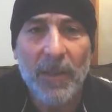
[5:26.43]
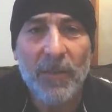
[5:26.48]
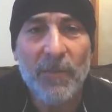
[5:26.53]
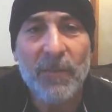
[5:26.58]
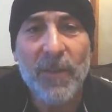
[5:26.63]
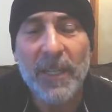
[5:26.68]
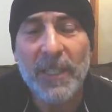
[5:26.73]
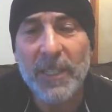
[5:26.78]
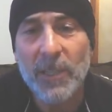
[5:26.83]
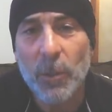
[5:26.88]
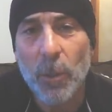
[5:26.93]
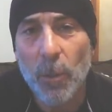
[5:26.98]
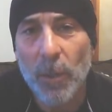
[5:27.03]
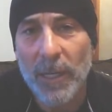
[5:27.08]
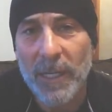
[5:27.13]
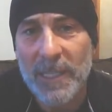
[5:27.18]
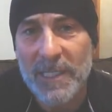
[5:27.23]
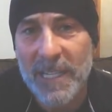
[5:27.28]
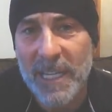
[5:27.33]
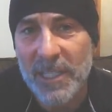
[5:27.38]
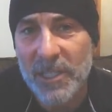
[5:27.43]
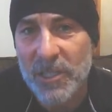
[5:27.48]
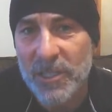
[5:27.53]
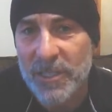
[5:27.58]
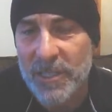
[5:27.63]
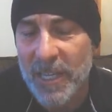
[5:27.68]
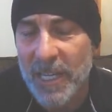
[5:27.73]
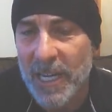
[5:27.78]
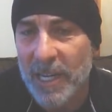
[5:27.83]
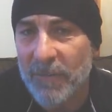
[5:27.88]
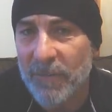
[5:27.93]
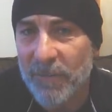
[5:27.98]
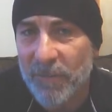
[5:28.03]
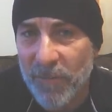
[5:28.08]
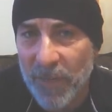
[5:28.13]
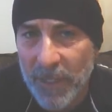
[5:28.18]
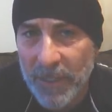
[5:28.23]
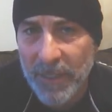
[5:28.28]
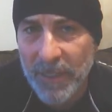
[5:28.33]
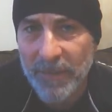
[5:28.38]
funding organizations that have
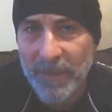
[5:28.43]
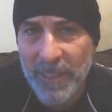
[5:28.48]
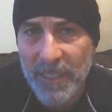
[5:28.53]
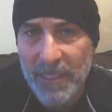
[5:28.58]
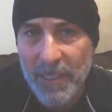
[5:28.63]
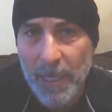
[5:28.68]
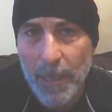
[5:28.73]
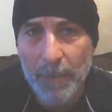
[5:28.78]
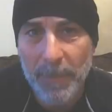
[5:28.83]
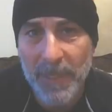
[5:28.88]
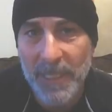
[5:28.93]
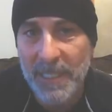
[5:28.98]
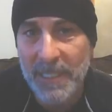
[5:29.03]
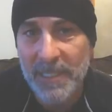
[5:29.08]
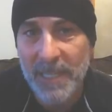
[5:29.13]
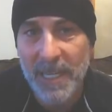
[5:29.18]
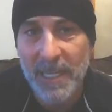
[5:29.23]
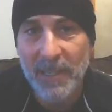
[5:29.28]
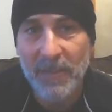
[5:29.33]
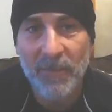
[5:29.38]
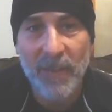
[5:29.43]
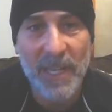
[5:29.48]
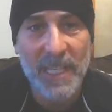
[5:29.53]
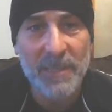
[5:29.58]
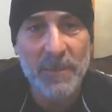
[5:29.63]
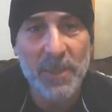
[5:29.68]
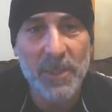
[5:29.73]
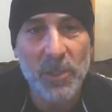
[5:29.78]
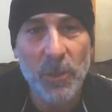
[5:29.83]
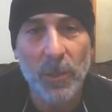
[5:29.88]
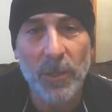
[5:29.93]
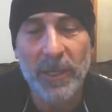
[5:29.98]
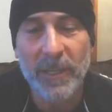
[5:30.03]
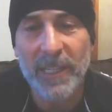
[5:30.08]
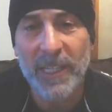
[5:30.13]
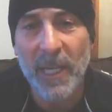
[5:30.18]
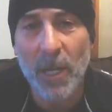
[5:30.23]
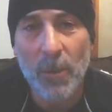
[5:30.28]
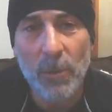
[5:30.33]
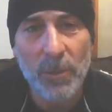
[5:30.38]
funded these companies and the vast majority of
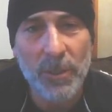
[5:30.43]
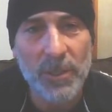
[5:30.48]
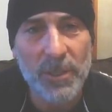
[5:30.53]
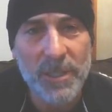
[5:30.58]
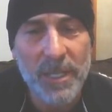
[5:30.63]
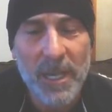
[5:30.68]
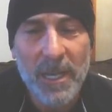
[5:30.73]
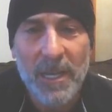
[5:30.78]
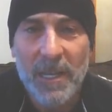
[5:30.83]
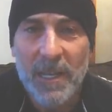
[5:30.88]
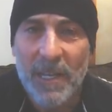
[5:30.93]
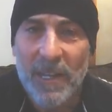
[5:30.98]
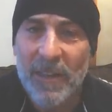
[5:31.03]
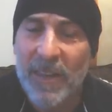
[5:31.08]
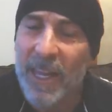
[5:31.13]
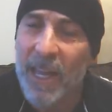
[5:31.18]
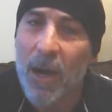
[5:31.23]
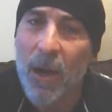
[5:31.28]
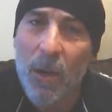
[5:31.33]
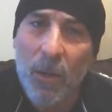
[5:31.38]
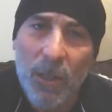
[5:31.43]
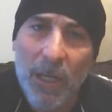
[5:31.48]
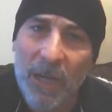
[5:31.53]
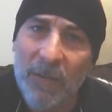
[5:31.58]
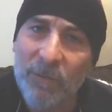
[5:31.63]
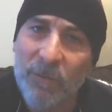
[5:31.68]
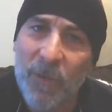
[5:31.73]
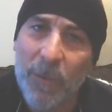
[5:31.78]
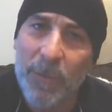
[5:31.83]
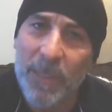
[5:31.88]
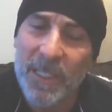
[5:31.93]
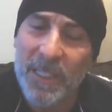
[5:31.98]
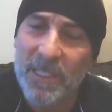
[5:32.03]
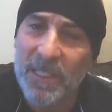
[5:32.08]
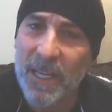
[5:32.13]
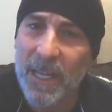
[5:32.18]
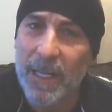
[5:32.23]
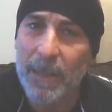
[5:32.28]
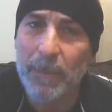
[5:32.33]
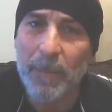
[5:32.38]
the owners. They all come from the
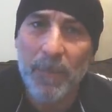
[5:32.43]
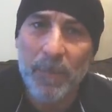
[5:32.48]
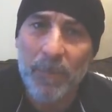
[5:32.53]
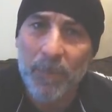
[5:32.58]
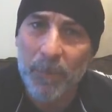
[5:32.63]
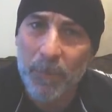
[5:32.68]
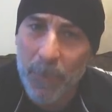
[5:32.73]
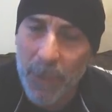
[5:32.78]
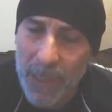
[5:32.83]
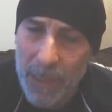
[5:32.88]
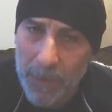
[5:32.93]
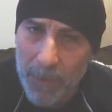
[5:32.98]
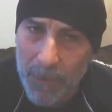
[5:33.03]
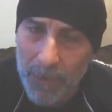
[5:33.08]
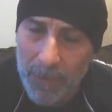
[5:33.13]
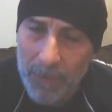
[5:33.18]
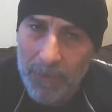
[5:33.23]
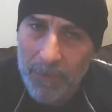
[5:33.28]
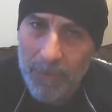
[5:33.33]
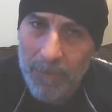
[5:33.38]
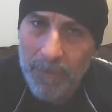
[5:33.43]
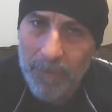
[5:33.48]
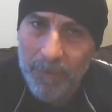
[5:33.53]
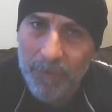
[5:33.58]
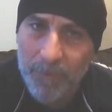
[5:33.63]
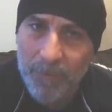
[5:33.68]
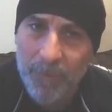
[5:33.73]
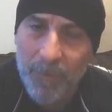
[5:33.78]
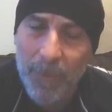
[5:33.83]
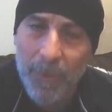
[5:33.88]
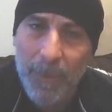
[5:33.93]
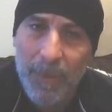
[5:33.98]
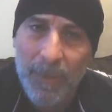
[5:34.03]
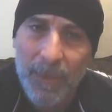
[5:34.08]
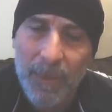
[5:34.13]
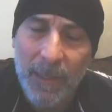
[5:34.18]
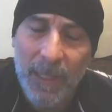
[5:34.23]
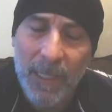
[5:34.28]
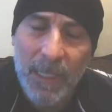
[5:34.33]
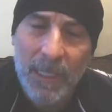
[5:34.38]
same people.
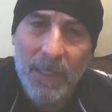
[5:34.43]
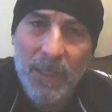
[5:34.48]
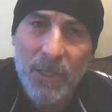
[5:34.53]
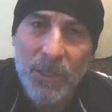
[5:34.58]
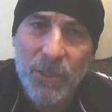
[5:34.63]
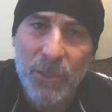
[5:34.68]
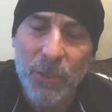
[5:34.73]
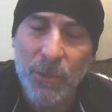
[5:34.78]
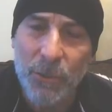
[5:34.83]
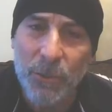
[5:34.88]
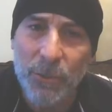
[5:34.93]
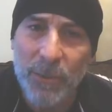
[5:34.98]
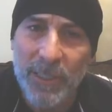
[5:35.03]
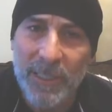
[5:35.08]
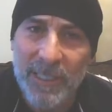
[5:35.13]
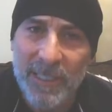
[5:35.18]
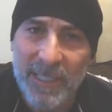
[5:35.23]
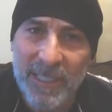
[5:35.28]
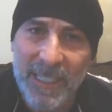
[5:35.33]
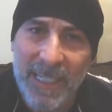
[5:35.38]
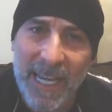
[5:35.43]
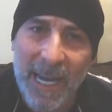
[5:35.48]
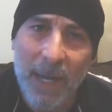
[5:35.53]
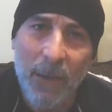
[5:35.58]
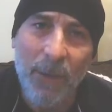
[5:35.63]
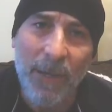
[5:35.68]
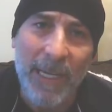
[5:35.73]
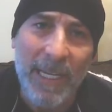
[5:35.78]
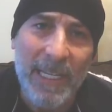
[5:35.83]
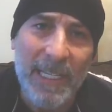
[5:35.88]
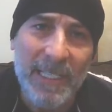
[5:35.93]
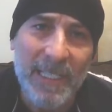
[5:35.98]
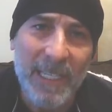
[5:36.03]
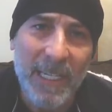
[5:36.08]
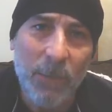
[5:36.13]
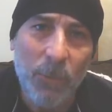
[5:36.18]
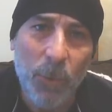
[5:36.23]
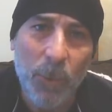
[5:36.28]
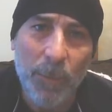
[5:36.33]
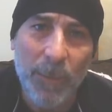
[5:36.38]
So you can see how easy
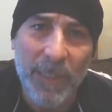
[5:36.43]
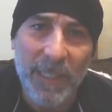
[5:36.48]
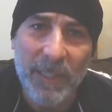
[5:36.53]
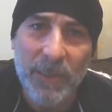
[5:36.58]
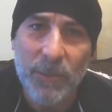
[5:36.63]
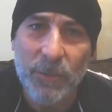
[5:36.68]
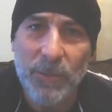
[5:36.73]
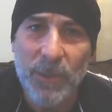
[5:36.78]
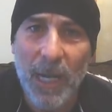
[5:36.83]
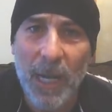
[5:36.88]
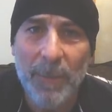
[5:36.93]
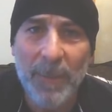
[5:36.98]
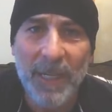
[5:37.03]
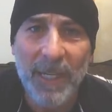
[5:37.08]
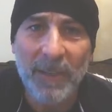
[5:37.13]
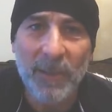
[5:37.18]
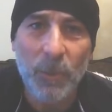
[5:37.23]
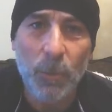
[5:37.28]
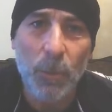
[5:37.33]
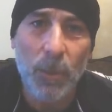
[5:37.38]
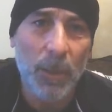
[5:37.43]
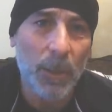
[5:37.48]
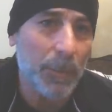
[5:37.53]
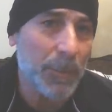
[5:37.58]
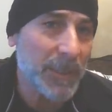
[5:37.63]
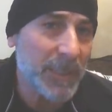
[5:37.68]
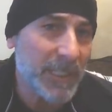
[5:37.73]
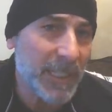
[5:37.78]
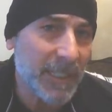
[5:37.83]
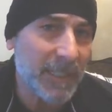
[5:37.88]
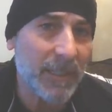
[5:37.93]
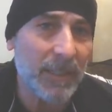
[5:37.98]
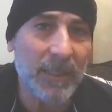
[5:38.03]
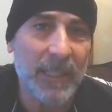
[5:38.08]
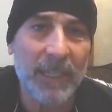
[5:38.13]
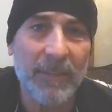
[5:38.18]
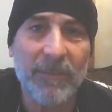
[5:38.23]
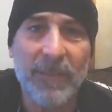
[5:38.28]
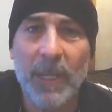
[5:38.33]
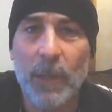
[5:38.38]
it will be to dominate the world,
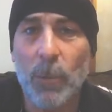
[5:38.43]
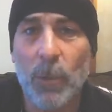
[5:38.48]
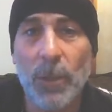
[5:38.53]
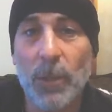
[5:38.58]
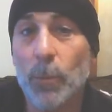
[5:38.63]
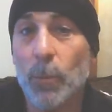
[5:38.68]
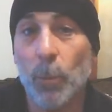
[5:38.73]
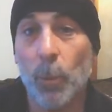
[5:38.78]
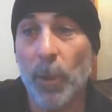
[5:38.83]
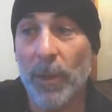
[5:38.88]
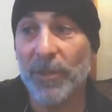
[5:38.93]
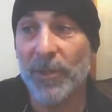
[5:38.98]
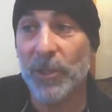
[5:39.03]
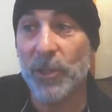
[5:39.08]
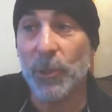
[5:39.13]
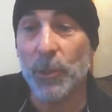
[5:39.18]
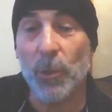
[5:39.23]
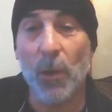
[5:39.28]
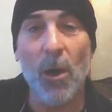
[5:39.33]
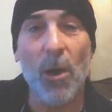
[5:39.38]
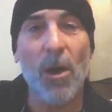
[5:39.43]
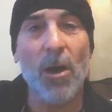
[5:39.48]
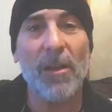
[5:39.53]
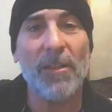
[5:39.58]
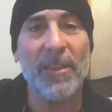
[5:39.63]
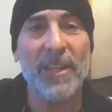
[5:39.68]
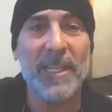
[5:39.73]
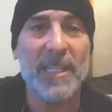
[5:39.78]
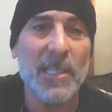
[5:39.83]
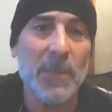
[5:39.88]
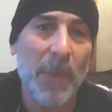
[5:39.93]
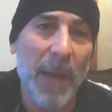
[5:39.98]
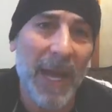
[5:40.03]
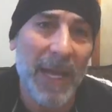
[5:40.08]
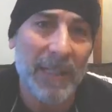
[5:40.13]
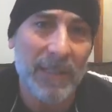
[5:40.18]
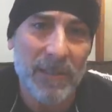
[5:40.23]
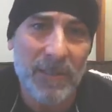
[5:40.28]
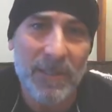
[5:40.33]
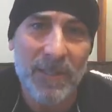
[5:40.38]
particularly if they were to withdraw these
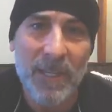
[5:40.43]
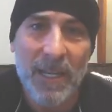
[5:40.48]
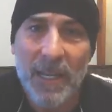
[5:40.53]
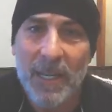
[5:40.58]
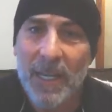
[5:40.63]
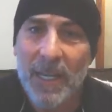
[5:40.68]
patents